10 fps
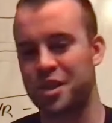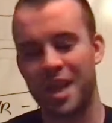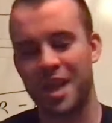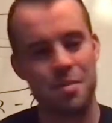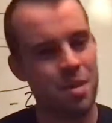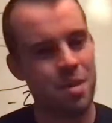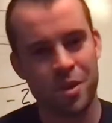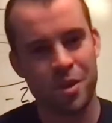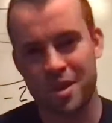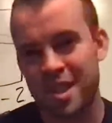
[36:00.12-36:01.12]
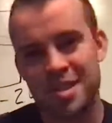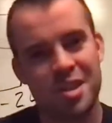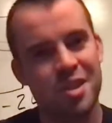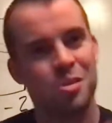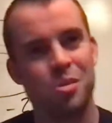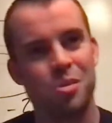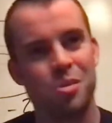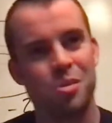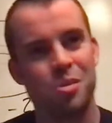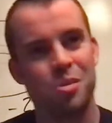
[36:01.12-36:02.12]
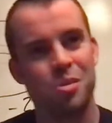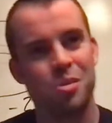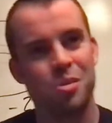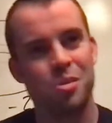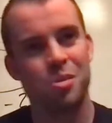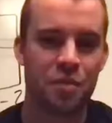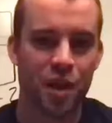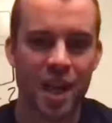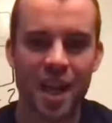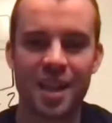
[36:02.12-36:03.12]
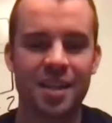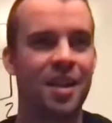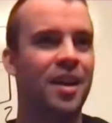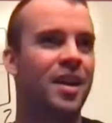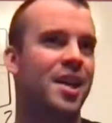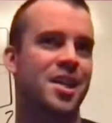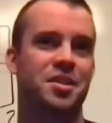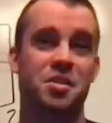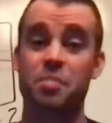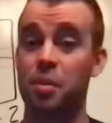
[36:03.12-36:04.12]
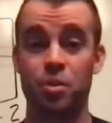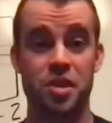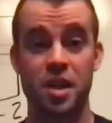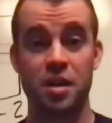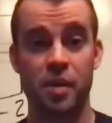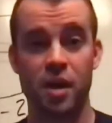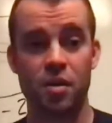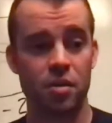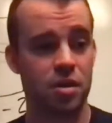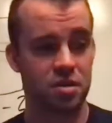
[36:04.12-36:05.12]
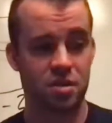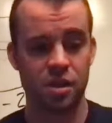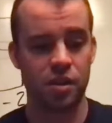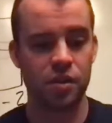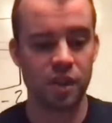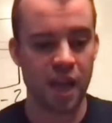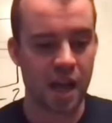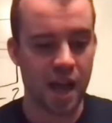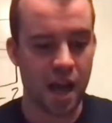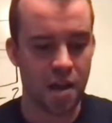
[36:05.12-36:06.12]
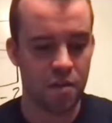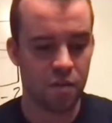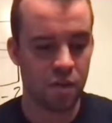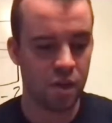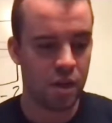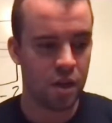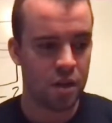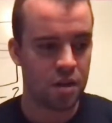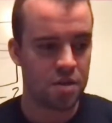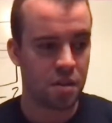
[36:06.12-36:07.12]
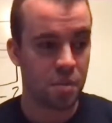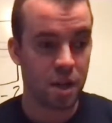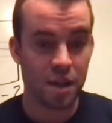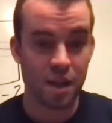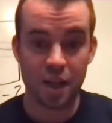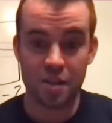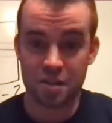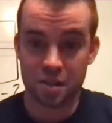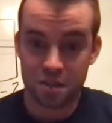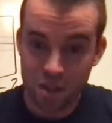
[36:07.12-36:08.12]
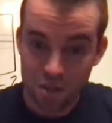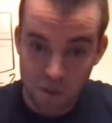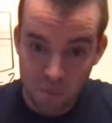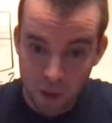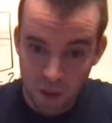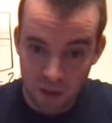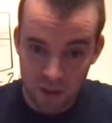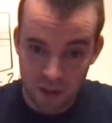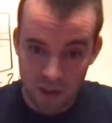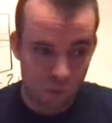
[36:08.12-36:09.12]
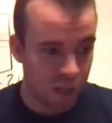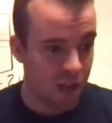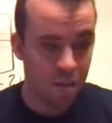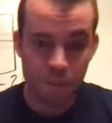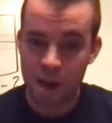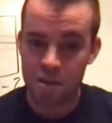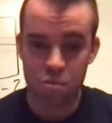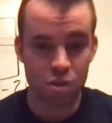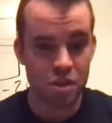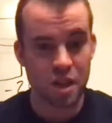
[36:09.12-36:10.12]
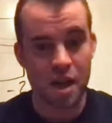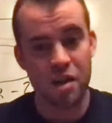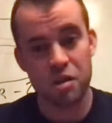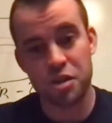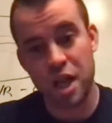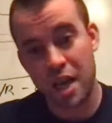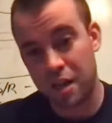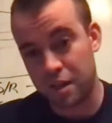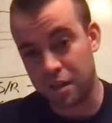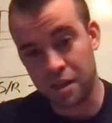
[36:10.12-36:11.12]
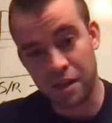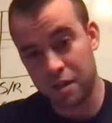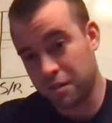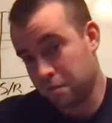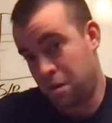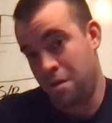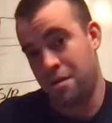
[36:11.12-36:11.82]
you got people that say six rotation outside, I think just right off their head. Some people say libero because, you know, you got to have somebody that gets this out of the ball. Yeah. You know, if we can't ball, we're just out here shagging. And, yeah.